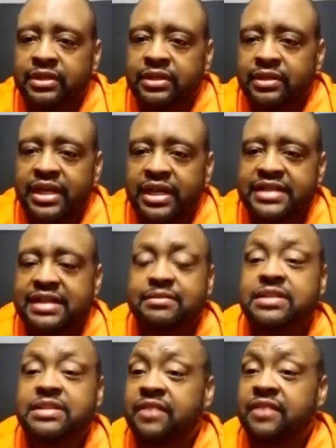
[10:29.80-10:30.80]
And sometimes you
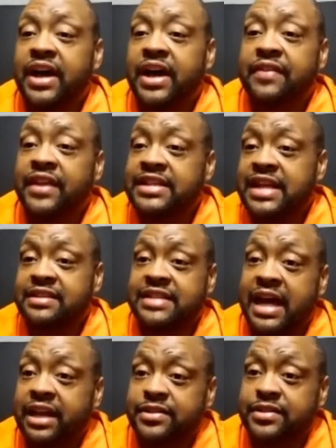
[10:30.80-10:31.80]
have to find things outside of
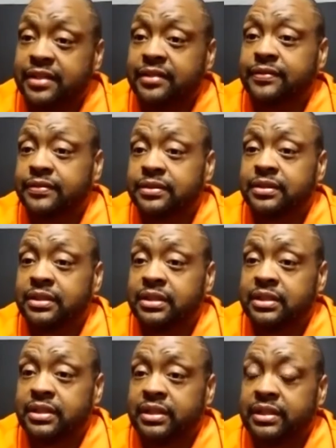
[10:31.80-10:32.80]
yourself
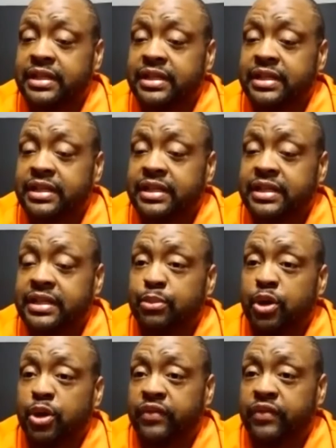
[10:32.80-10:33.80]
that
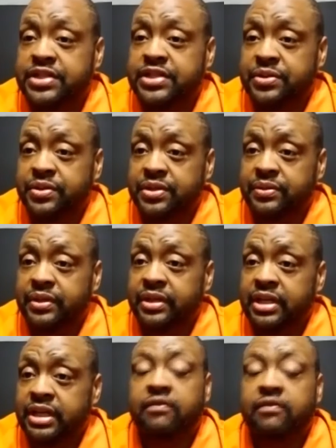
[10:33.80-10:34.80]
actually motivate you and do it.
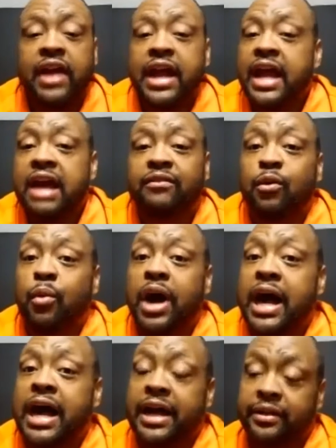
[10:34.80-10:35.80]
You got to have a
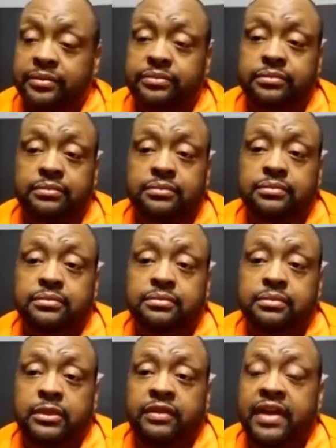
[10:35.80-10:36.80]
why.
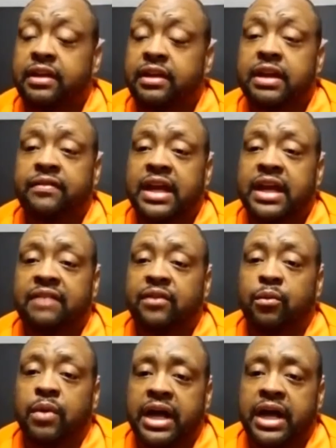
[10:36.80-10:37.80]
You have to have a
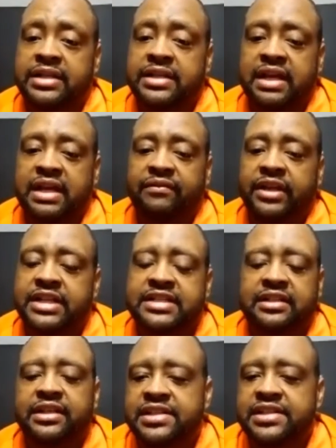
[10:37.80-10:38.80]
why in this life. And it's
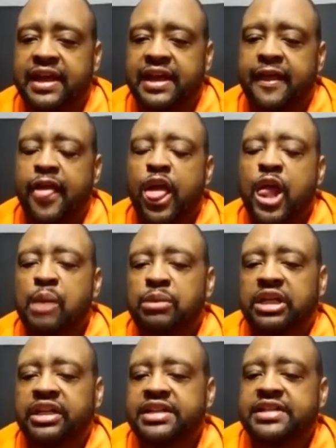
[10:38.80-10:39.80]
cliche, but
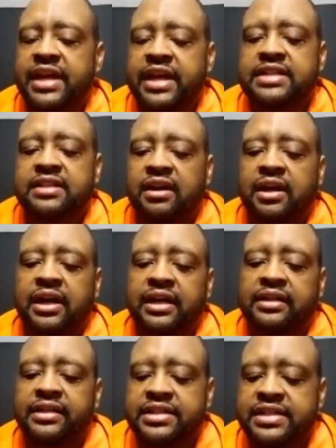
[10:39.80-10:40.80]
cliches
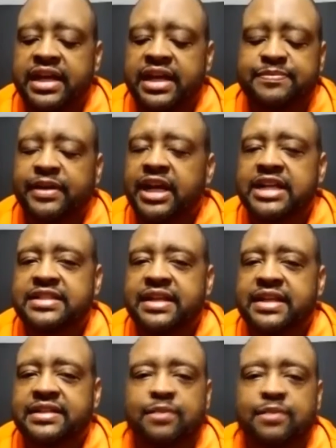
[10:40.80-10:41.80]
are cliches because
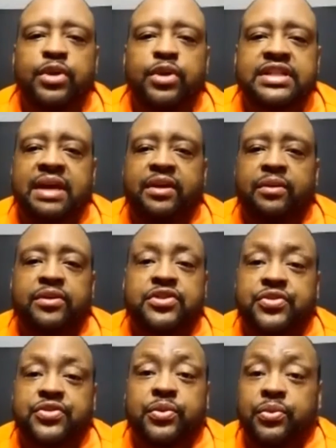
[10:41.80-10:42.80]
at some point in time they were
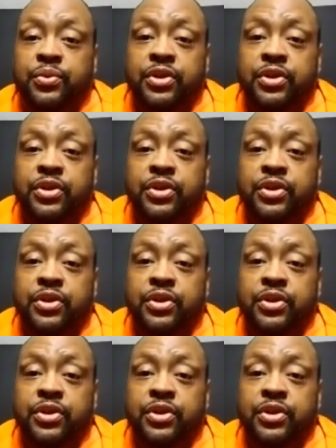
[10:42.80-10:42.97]
true.